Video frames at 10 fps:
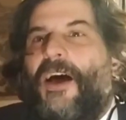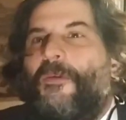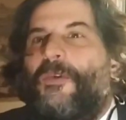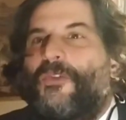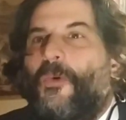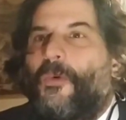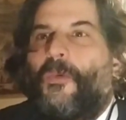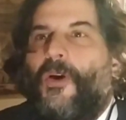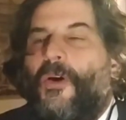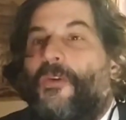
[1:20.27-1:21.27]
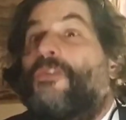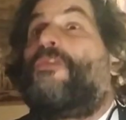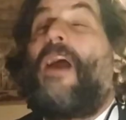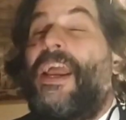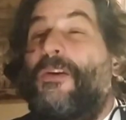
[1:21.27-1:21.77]
which were
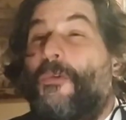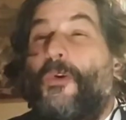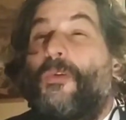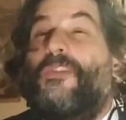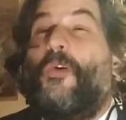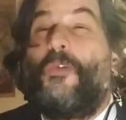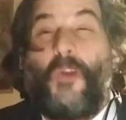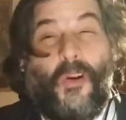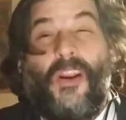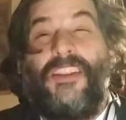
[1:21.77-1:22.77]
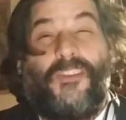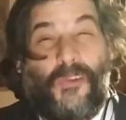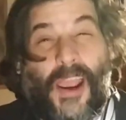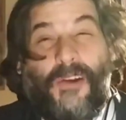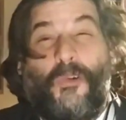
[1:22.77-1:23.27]
trade routes, or not only as
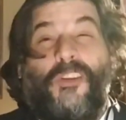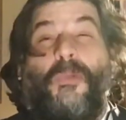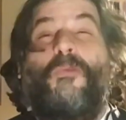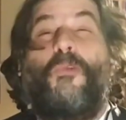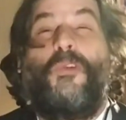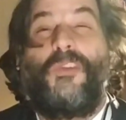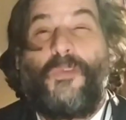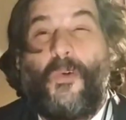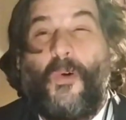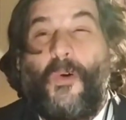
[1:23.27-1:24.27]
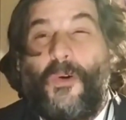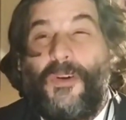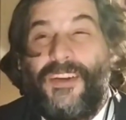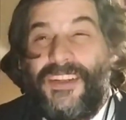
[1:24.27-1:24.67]
trade routes, but routes for